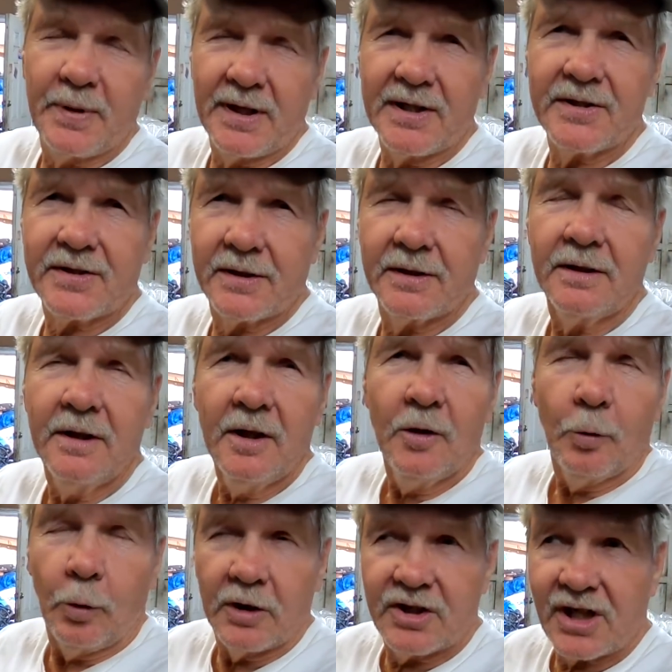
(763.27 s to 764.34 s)
piston,
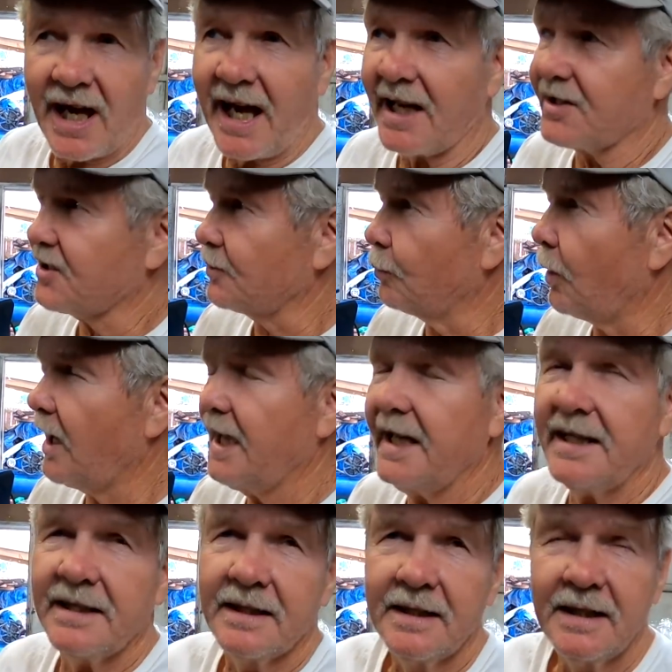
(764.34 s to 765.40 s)
which adds the weight.